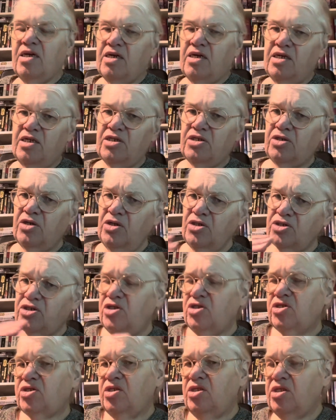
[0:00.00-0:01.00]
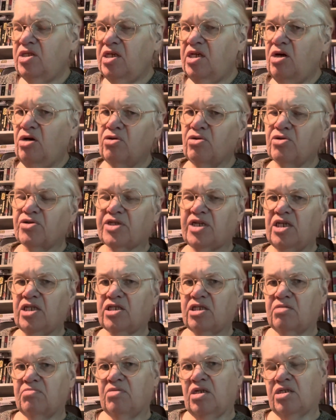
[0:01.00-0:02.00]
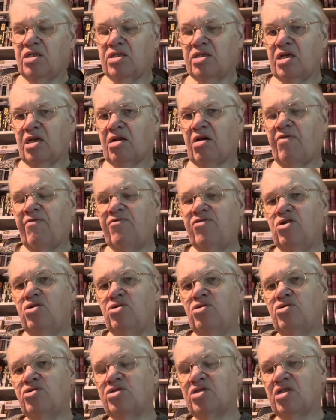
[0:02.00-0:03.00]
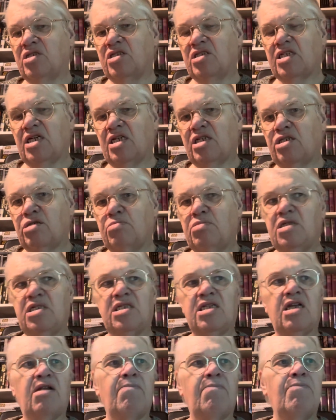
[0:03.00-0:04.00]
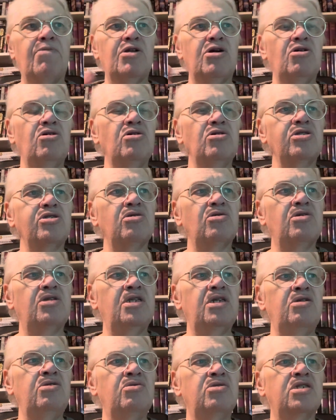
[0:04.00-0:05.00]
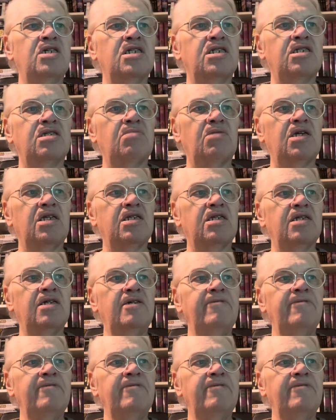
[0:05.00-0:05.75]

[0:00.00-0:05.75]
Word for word: it's not just in the Old Testament that confusion is said to be sin, but also in the New Testament.